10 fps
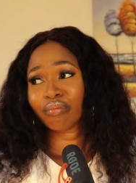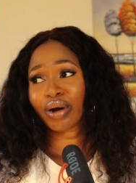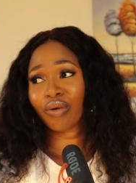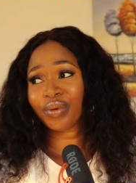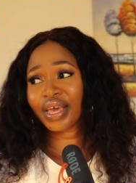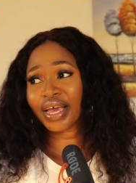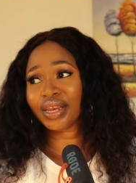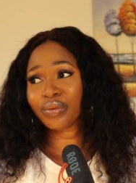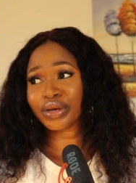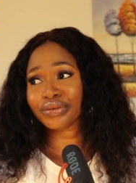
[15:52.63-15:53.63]
But I'll be here
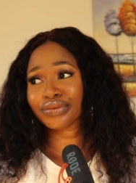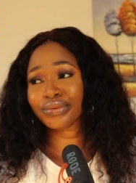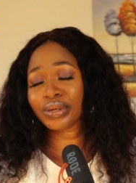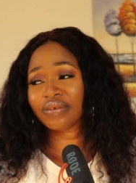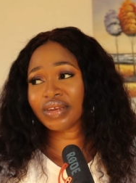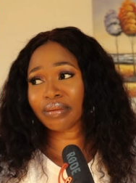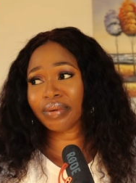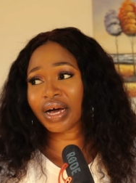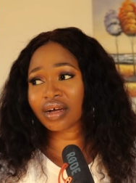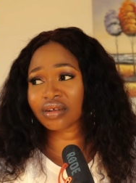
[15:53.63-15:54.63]
anyways to give them
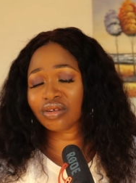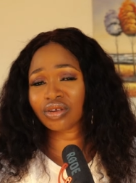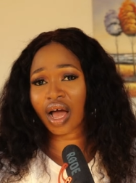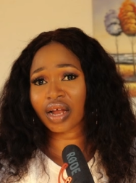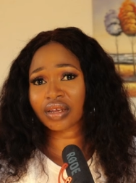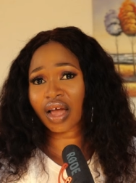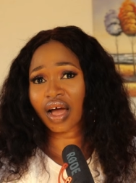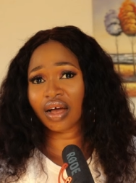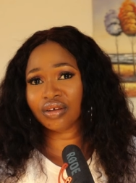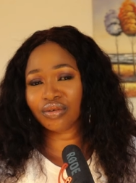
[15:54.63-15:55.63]
back. Ta
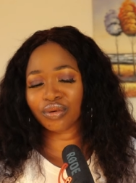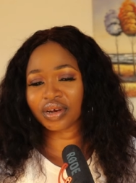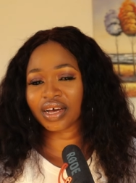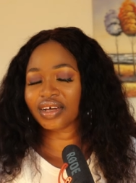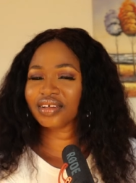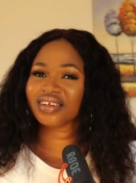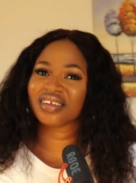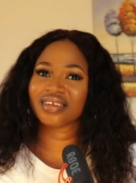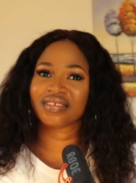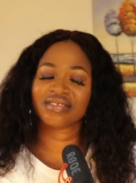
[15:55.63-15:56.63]
ta. You know now.
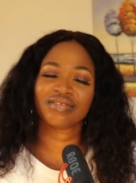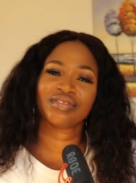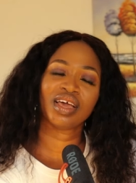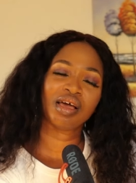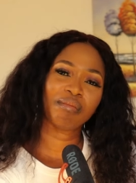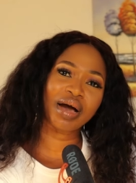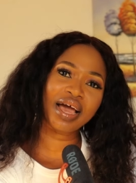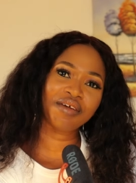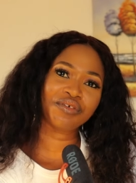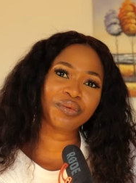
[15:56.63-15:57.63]

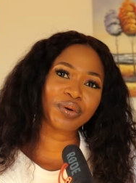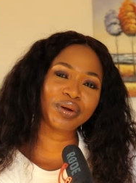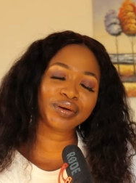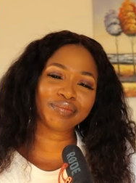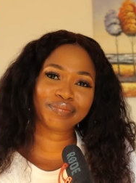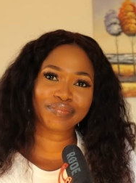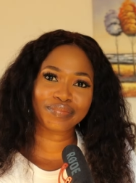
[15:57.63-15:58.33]
Bye, everyone.